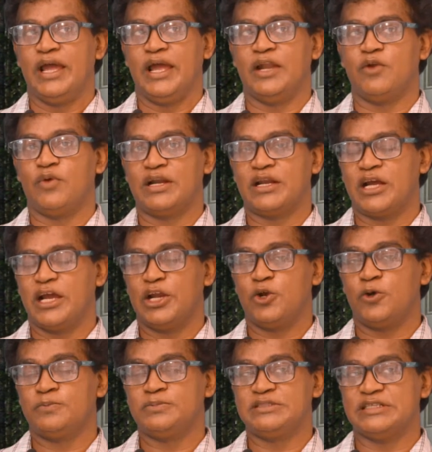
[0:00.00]
and what kind
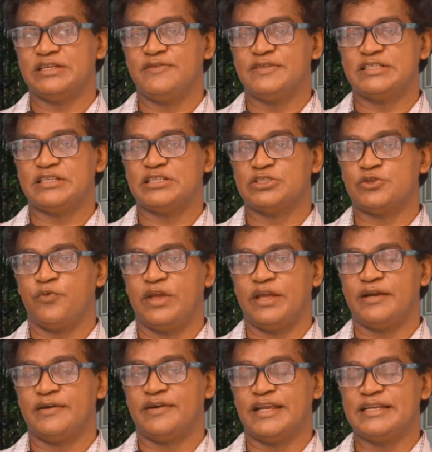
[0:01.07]
of services we
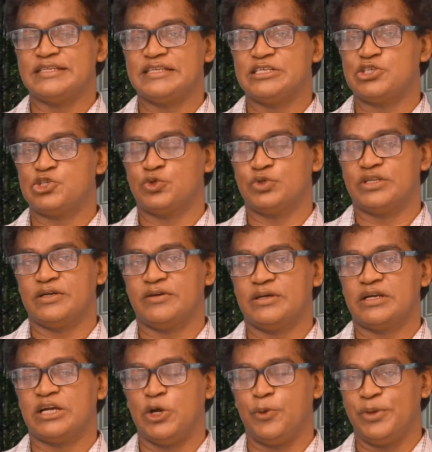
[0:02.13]
render to the
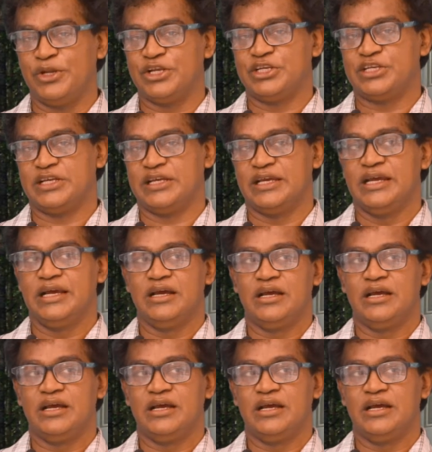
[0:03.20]
community